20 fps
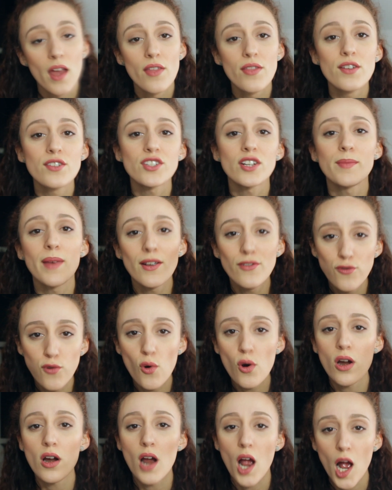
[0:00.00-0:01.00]
These are my
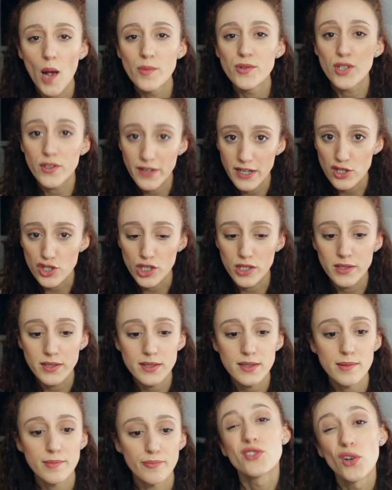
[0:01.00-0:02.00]
four
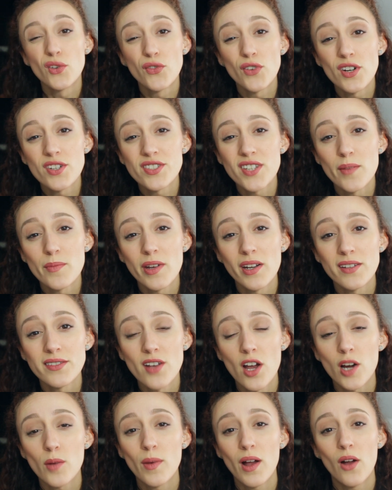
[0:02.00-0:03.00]
observations. So first I'm gonna
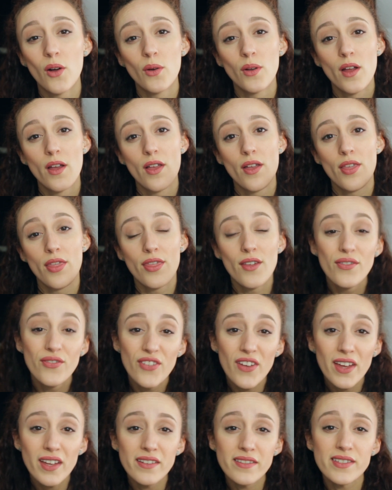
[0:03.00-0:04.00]
talk about the
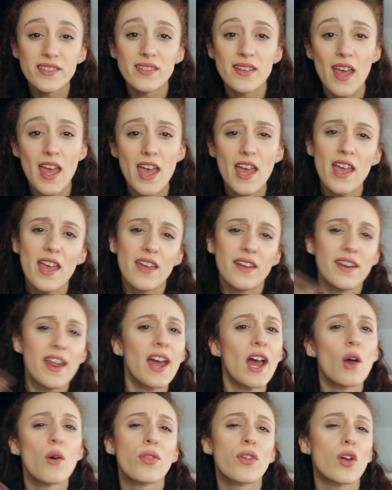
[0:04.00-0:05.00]
fit and
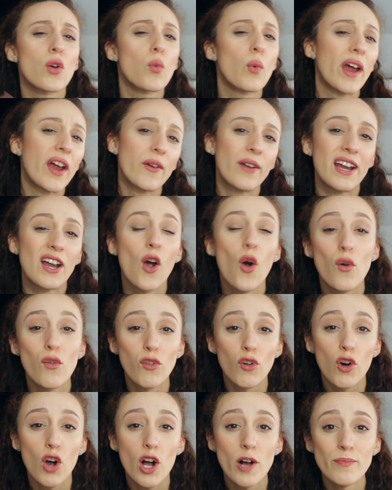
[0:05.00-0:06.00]
how they're wearing
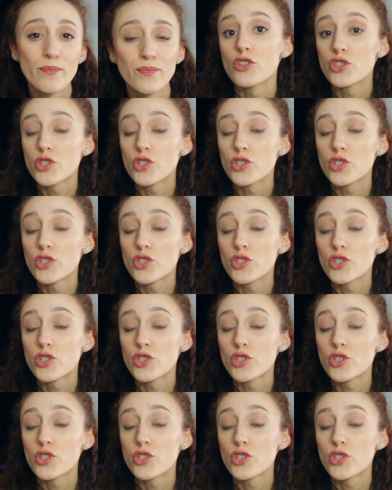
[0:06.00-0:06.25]
overall.